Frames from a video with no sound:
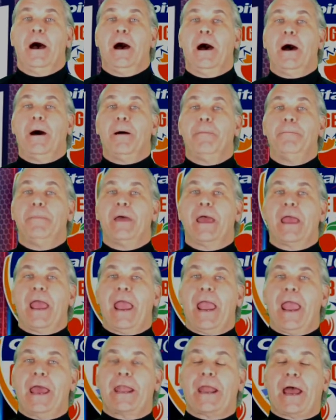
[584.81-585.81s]
And
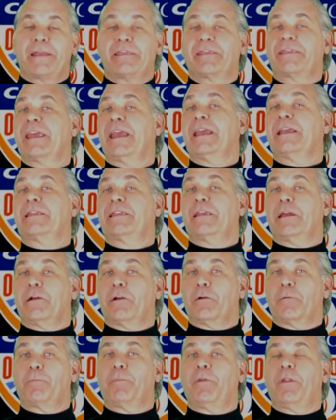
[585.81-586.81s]
I think
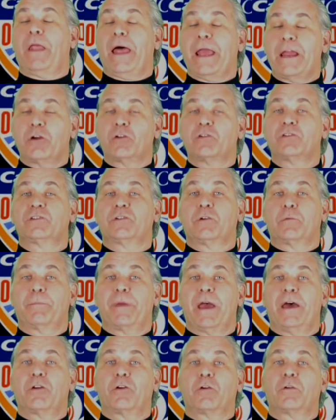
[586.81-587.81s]
their players are
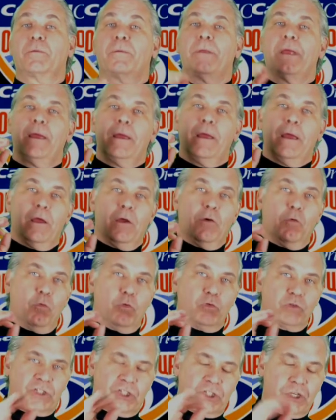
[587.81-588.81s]
better,
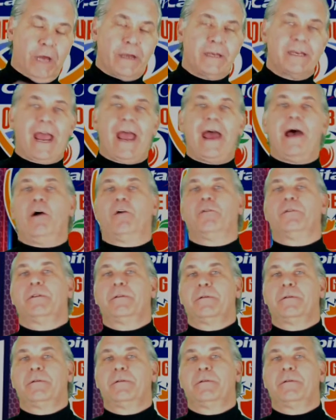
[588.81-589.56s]
will shut down